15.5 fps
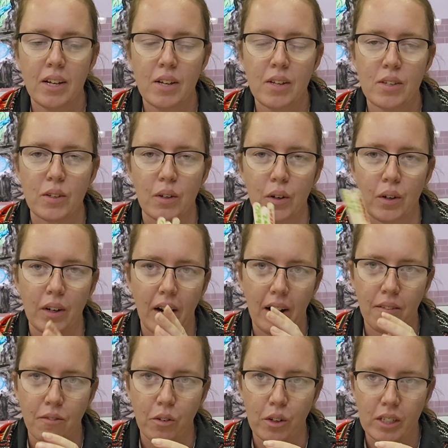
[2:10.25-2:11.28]
So
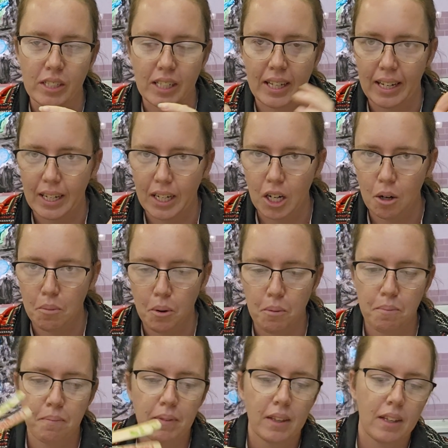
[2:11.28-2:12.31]
unfortunately,
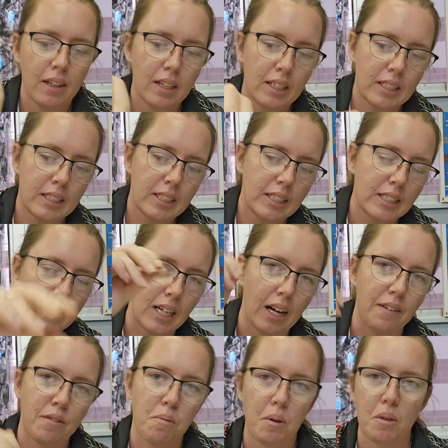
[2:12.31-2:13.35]
KABOOM, I
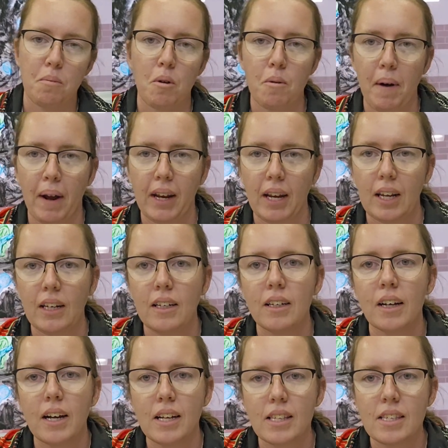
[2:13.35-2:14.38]
have to put them all back in
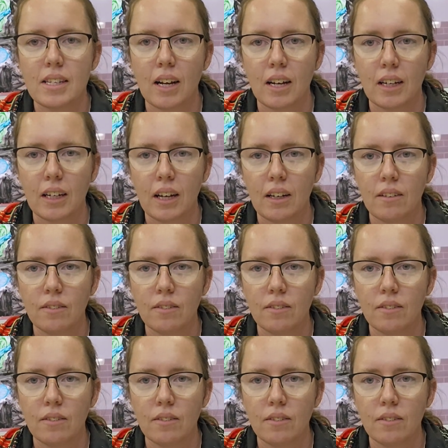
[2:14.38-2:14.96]
and start again.